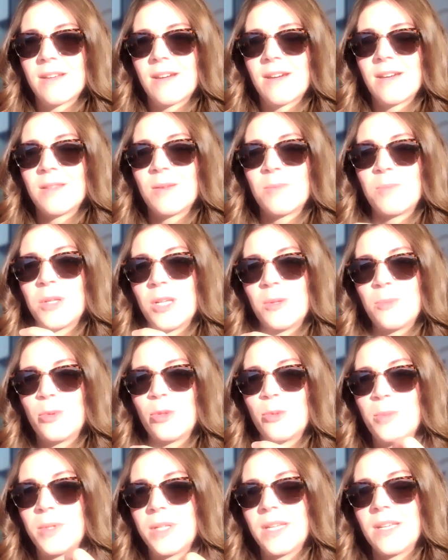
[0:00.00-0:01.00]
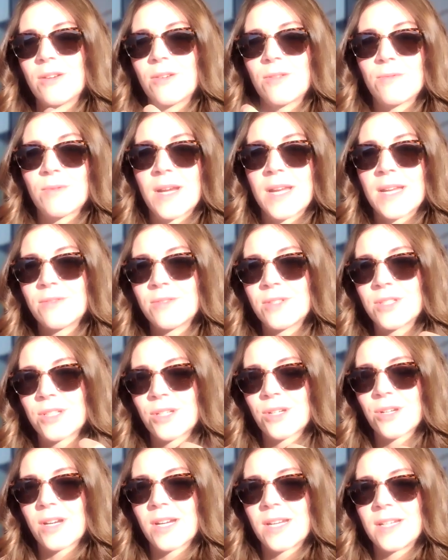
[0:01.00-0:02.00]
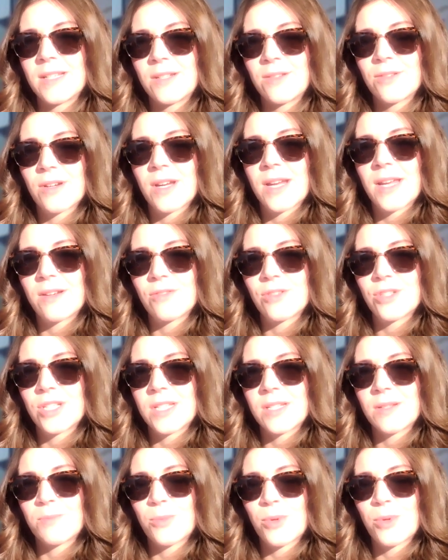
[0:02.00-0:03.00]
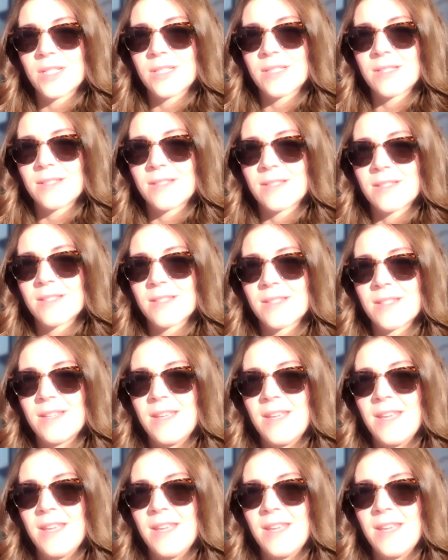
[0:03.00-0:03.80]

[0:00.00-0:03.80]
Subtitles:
and the people being around her and in her energy and presence